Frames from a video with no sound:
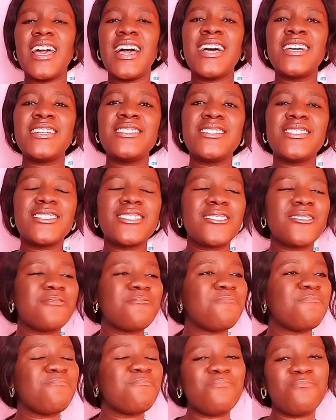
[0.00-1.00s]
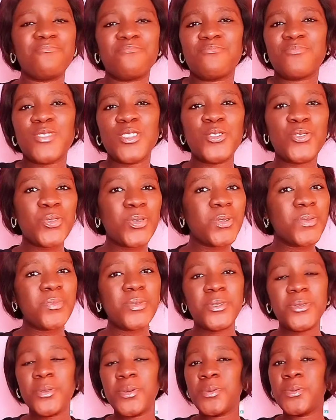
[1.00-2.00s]
And truth
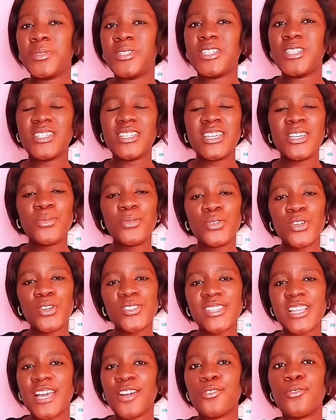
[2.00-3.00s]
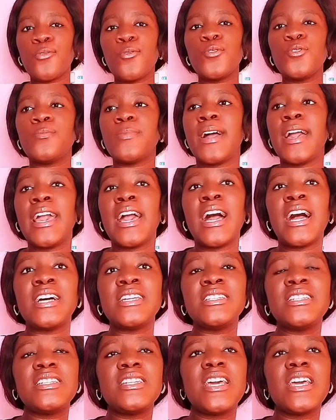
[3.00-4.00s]
be told, he will just like hold my
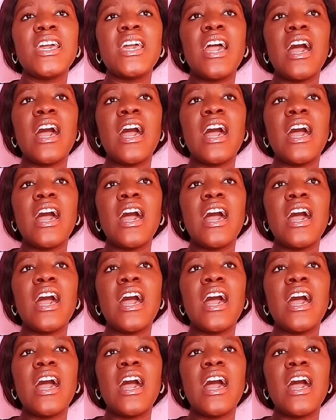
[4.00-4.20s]
hand.